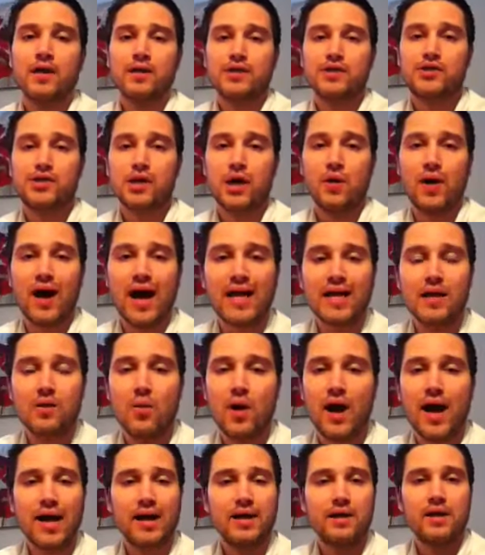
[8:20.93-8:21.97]
So
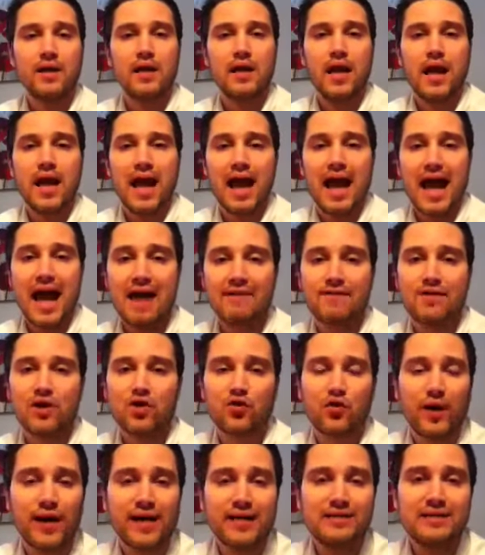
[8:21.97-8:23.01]
anyway, have a
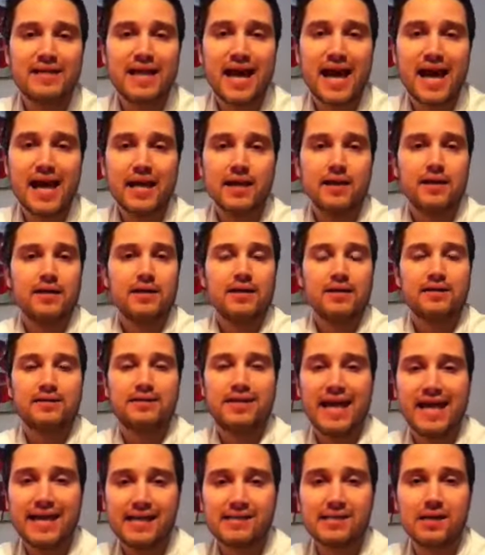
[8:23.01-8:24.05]
great day.
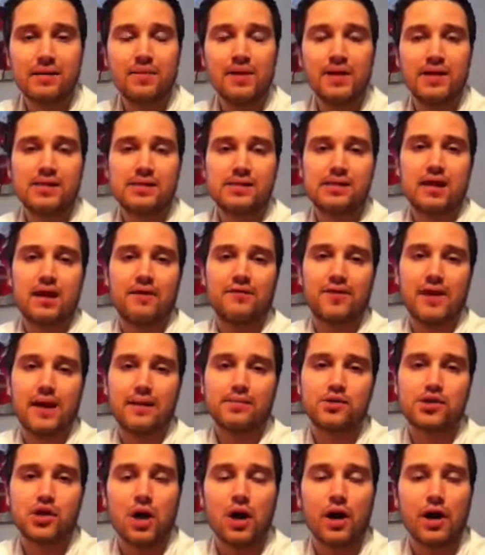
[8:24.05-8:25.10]
Take some of this stuff that
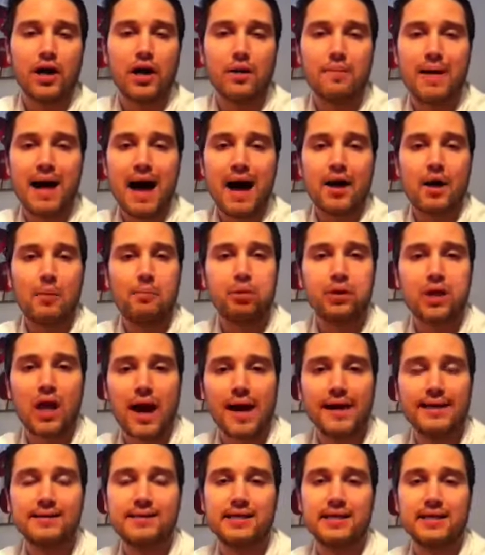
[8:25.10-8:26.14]
I'm talking about,
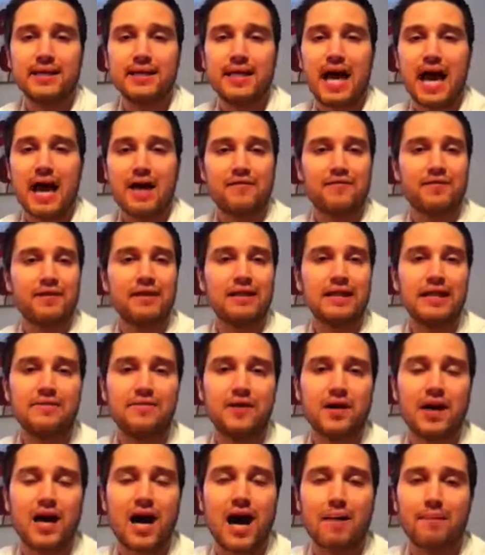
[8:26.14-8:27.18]
apply it to your life. Leave
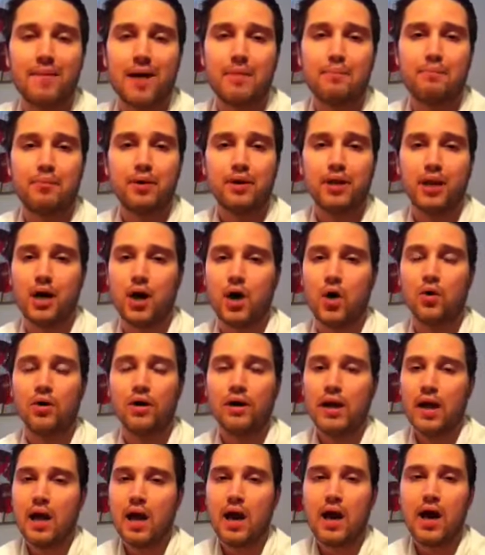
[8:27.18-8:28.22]
a comment below.
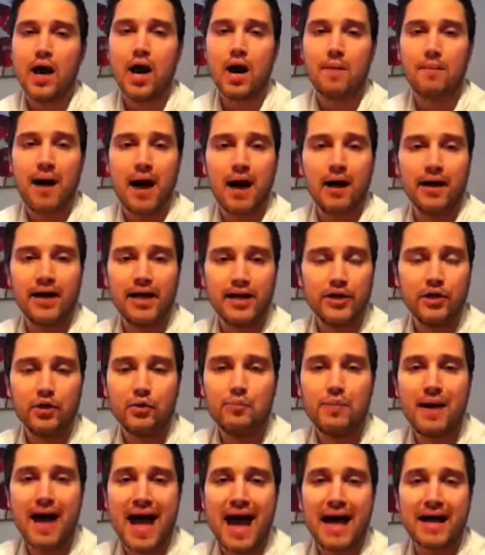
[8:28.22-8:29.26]
I'll hit you
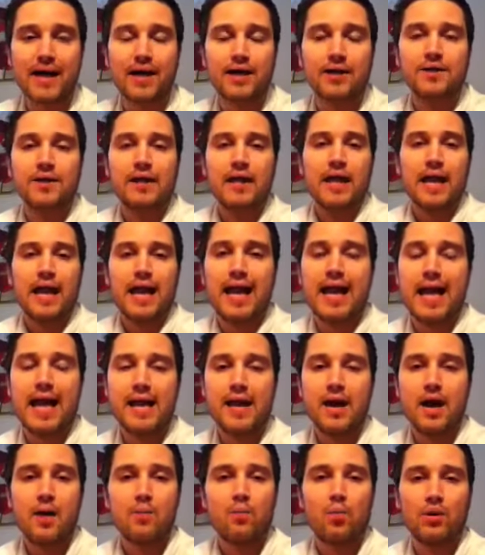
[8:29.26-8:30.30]
back.
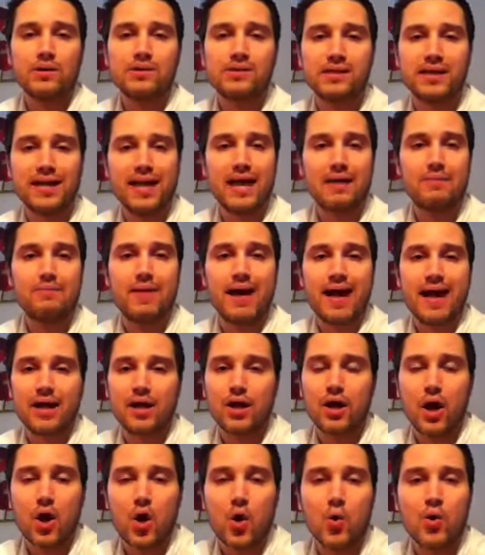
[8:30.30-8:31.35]
And once again, man,
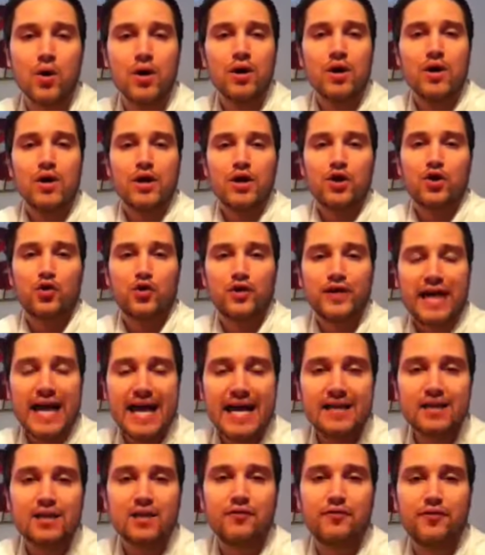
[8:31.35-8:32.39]
go
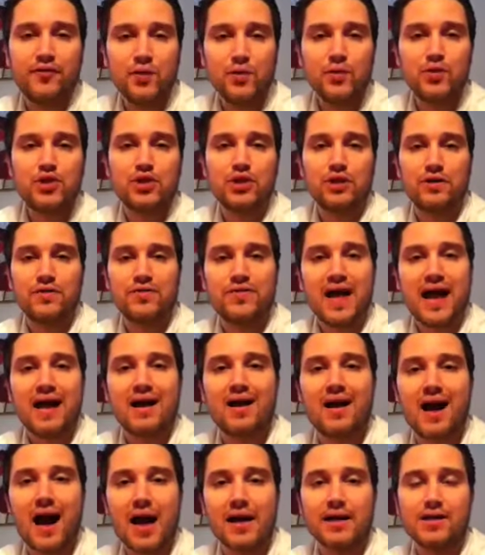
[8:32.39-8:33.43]
create the future
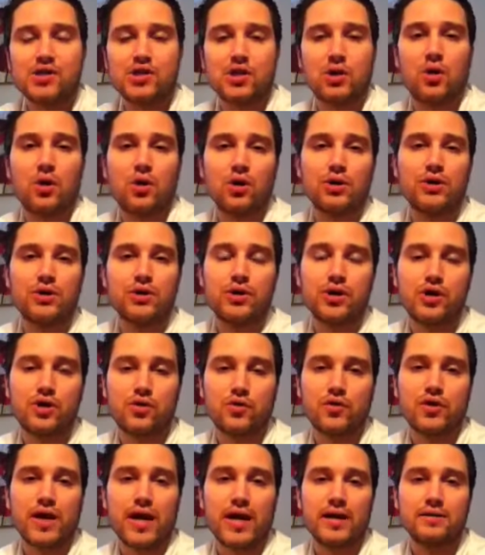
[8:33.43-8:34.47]
that God is calling you to
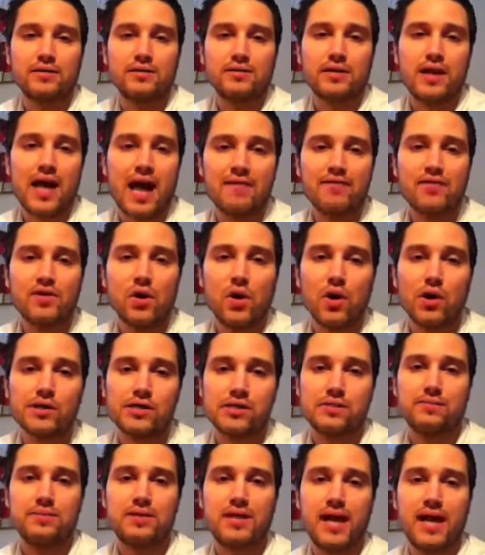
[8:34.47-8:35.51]
create. Have an
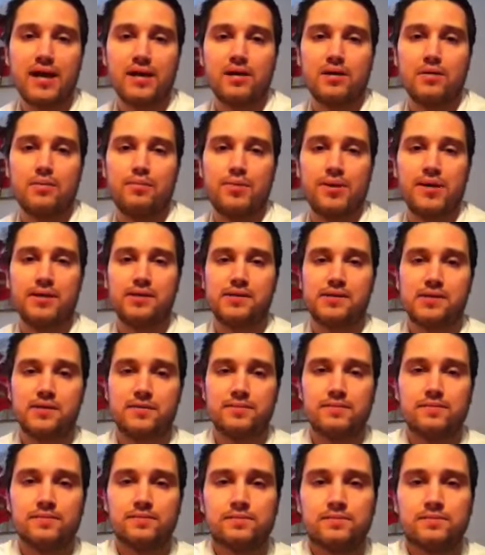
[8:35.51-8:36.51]
awesome day. Peace.